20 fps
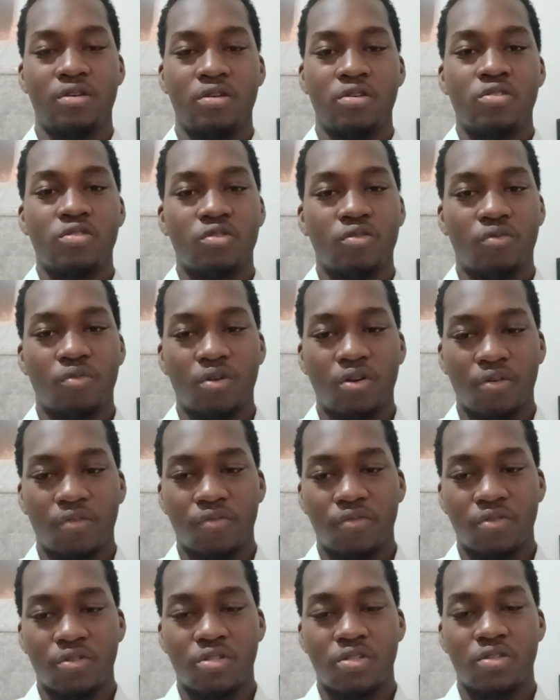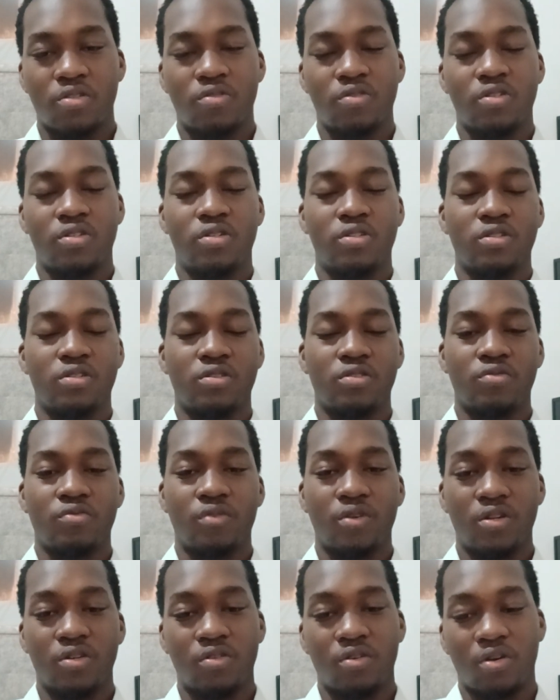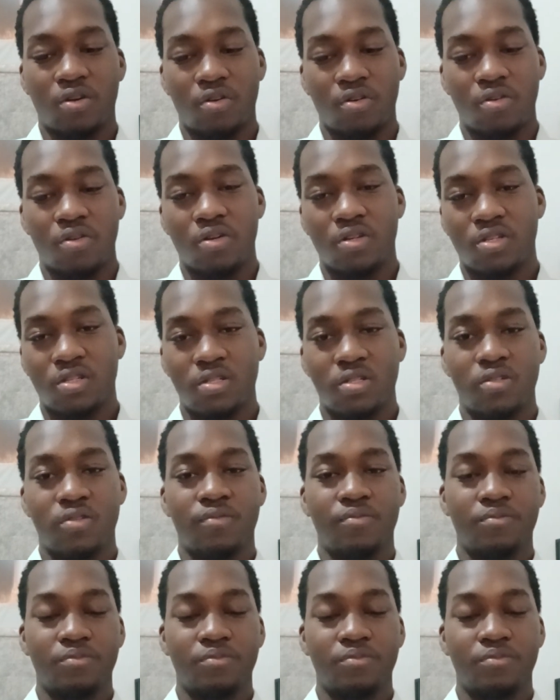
So one of the situations is when you're conducting